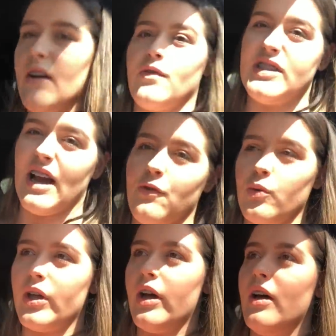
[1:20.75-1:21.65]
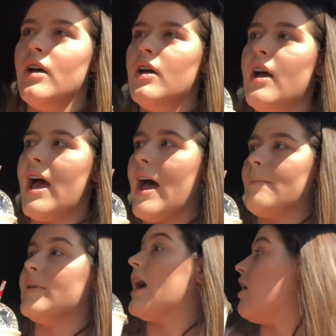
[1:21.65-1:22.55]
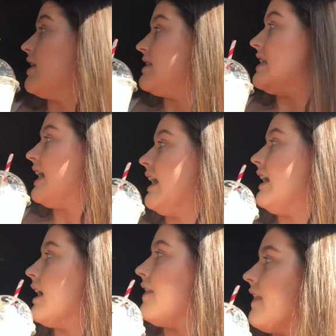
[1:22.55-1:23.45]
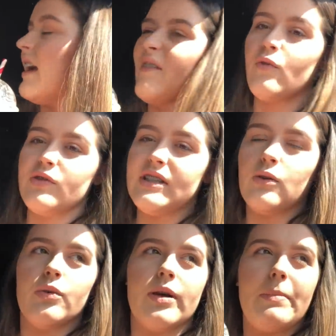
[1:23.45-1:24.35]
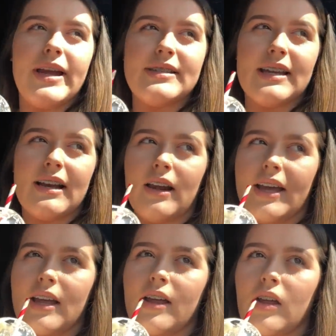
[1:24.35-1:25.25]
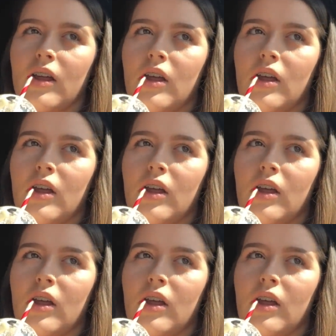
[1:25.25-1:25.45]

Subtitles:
they obviously have all the iced tea and then they have obviously all the basic like...